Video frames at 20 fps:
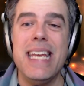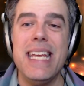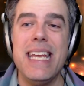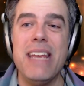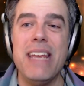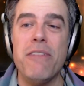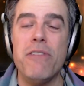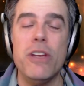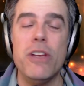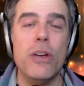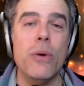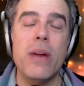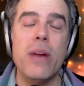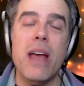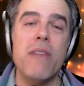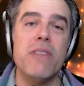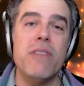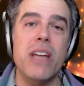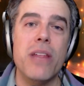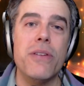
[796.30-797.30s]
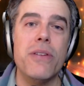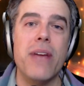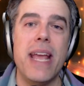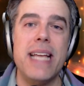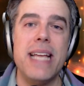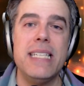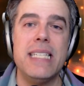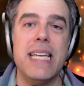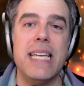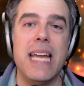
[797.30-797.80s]
if you don't have another
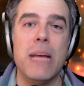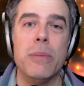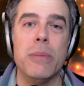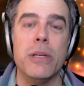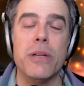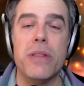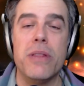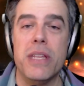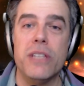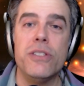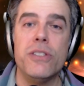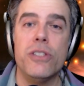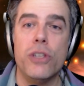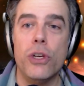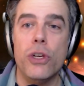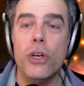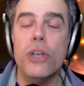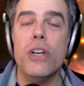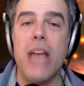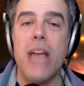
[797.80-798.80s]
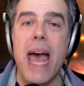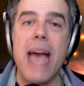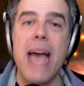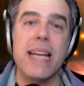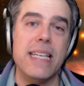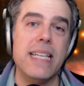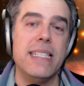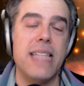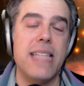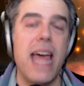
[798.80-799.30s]
haste enabler, this could
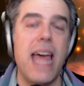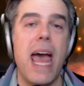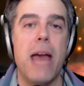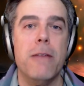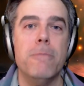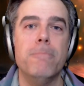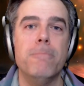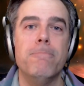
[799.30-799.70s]
act as that.